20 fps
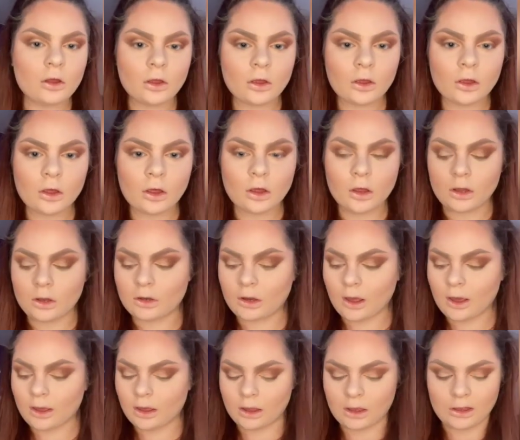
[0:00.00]
And I
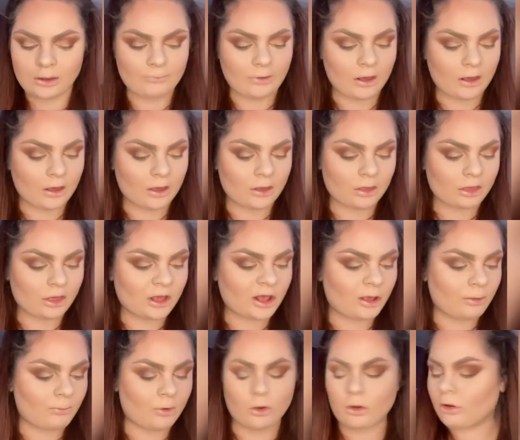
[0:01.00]
get my
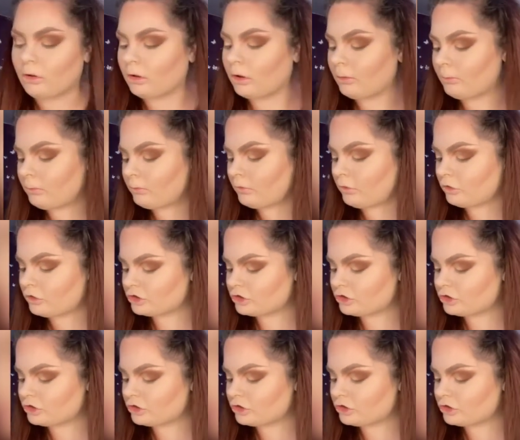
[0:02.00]
small brush,